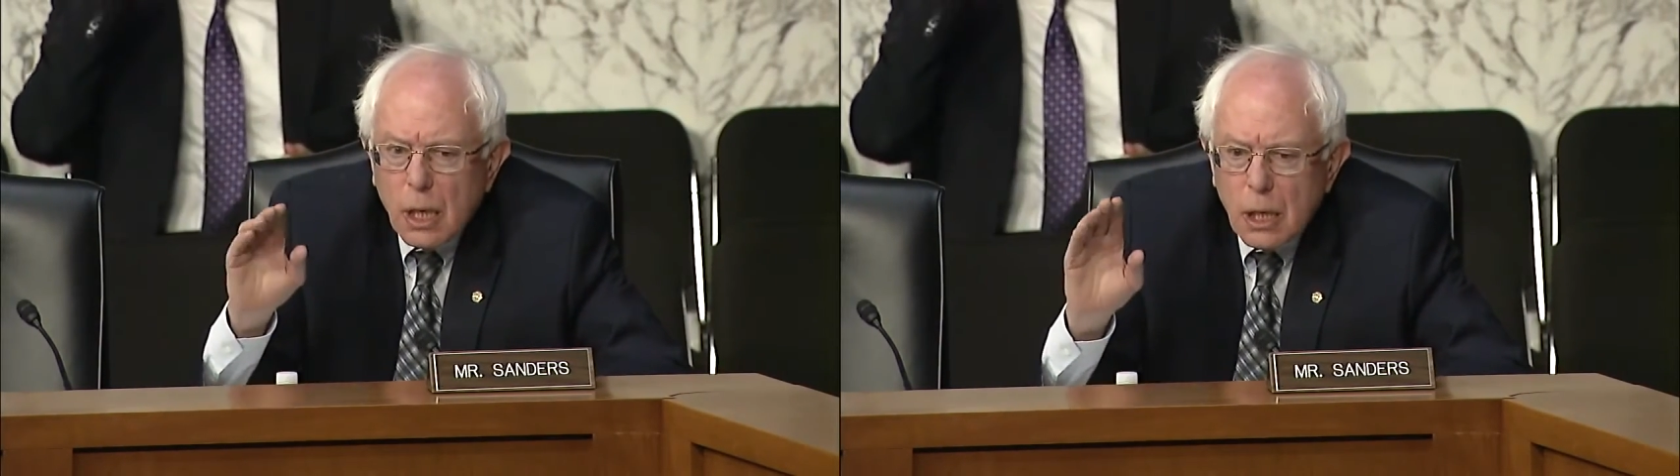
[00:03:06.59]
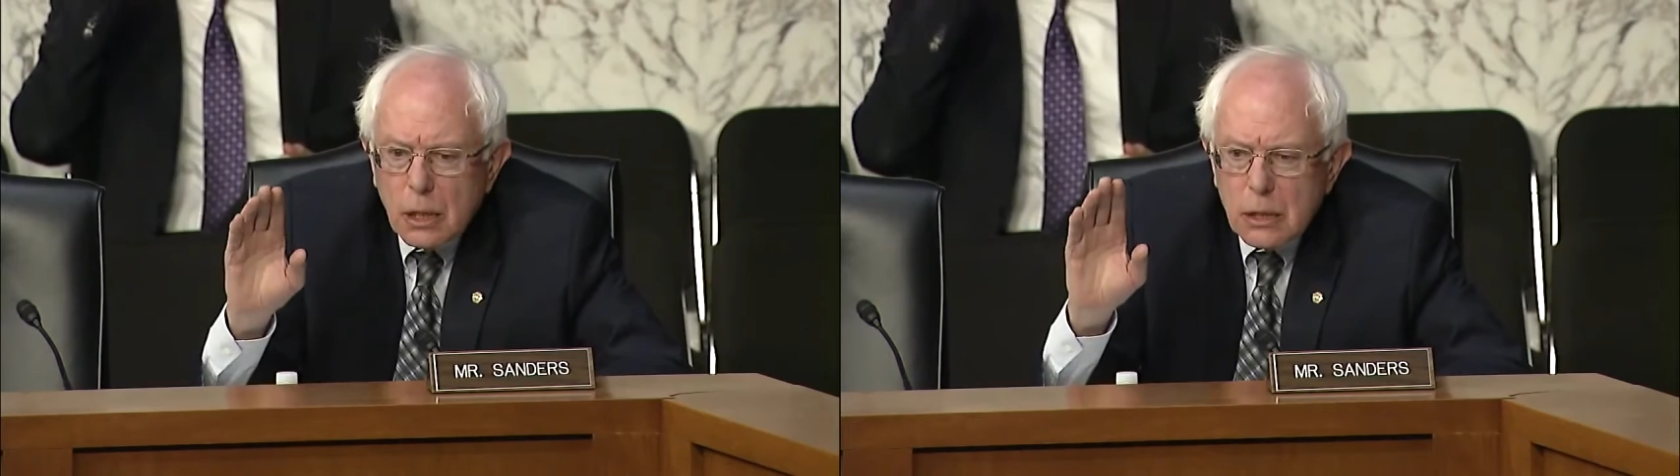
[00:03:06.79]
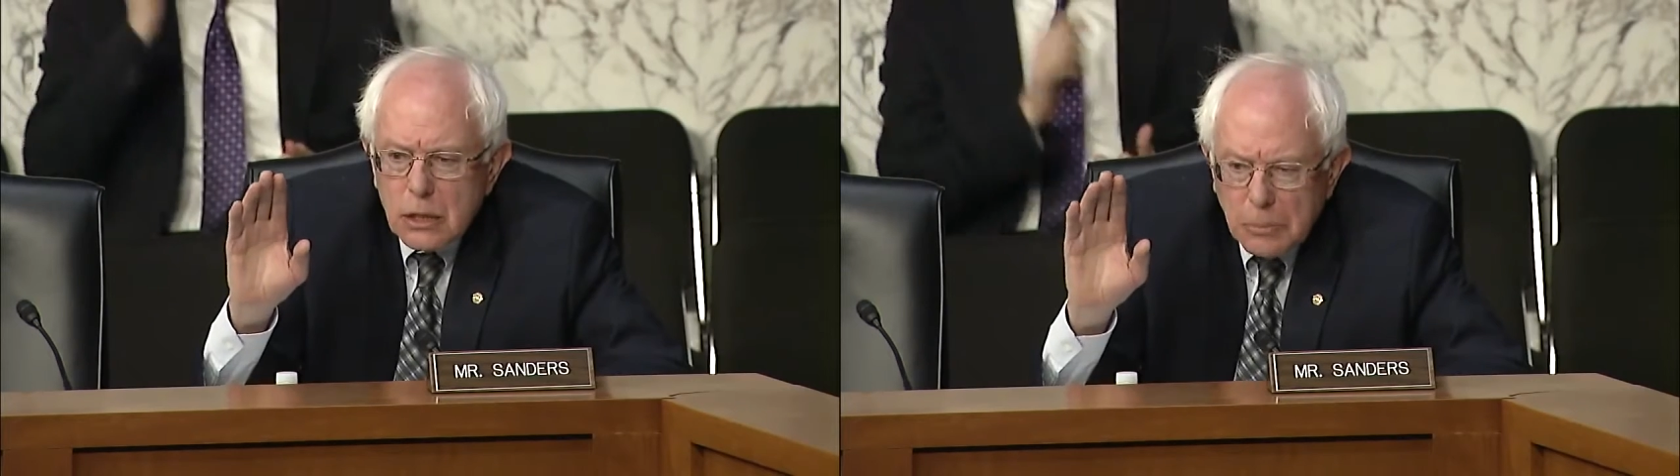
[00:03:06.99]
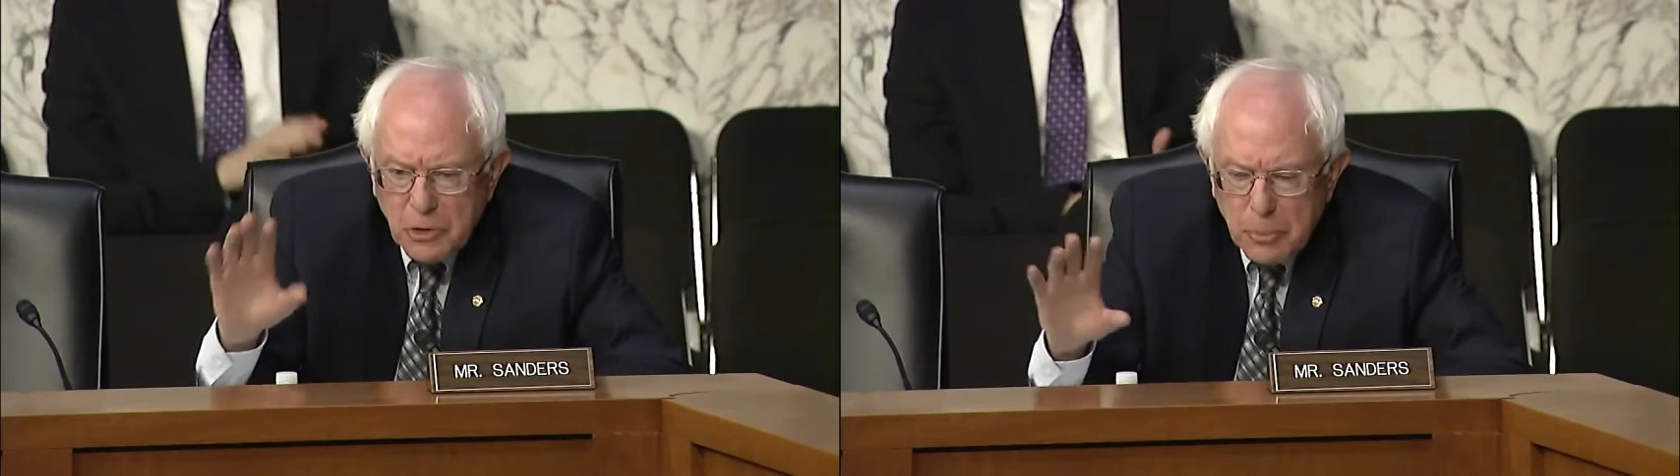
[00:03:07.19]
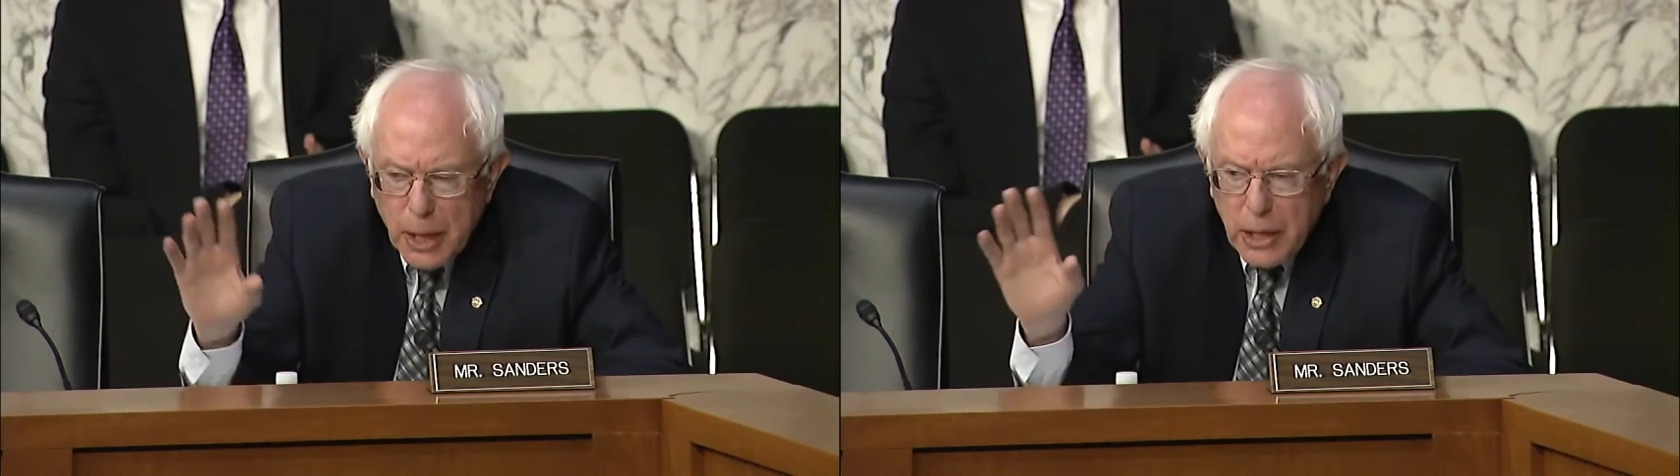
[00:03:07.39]
Uh, some
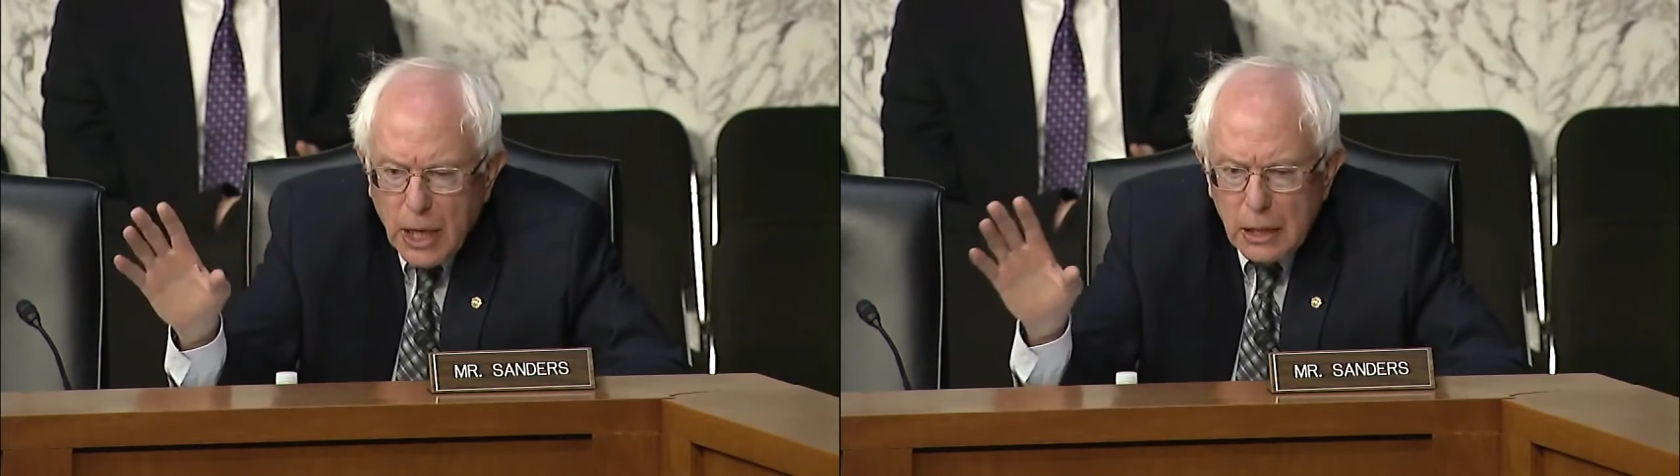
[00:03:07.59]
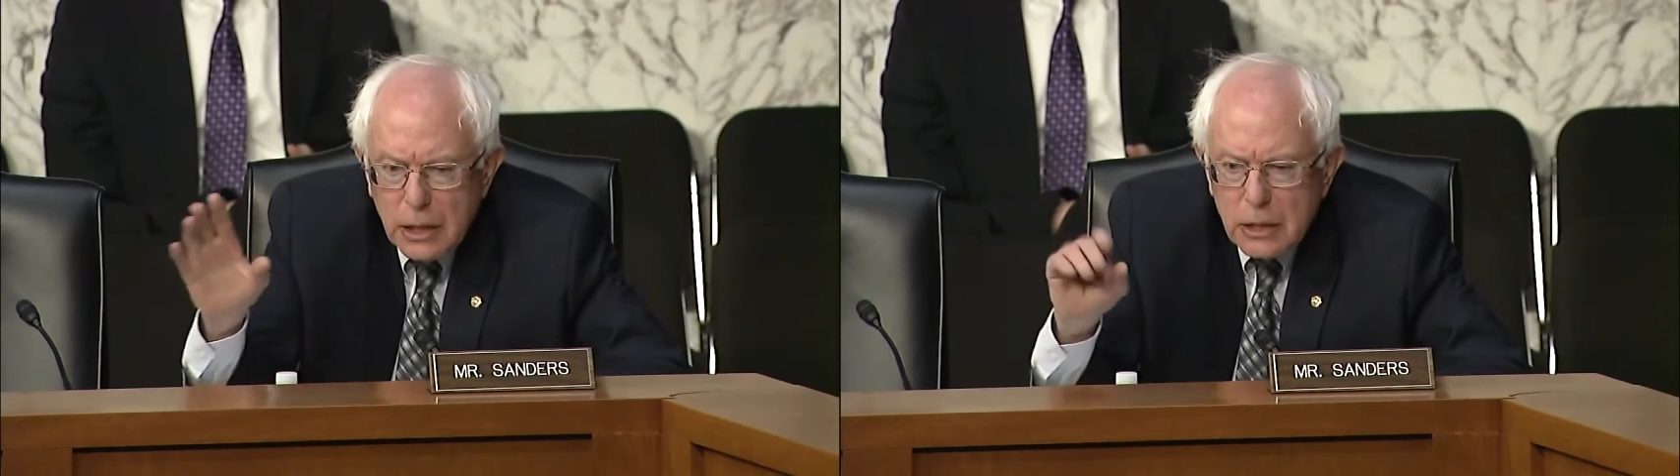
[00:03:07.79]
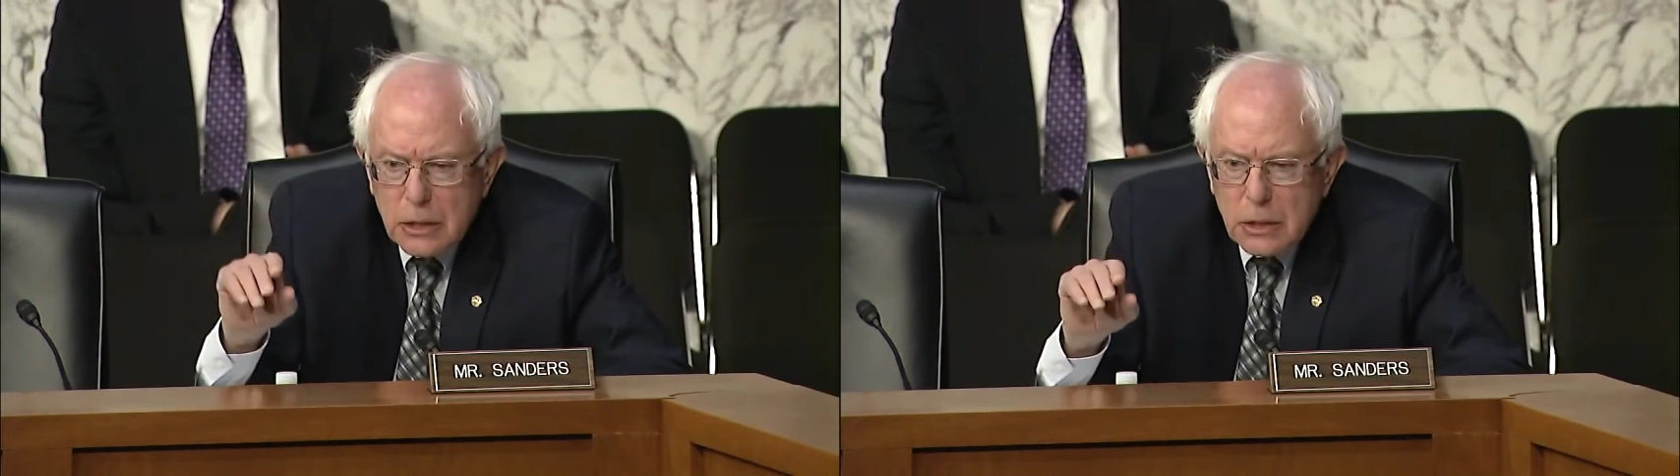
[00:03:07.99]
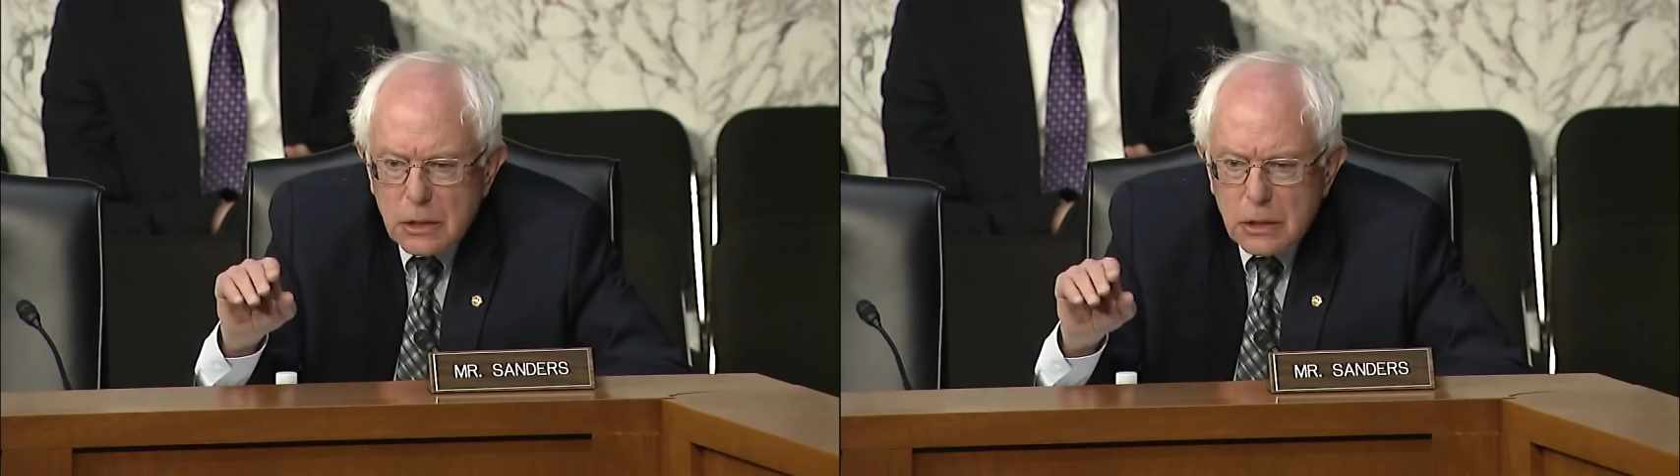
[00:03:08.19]
of my colleagues,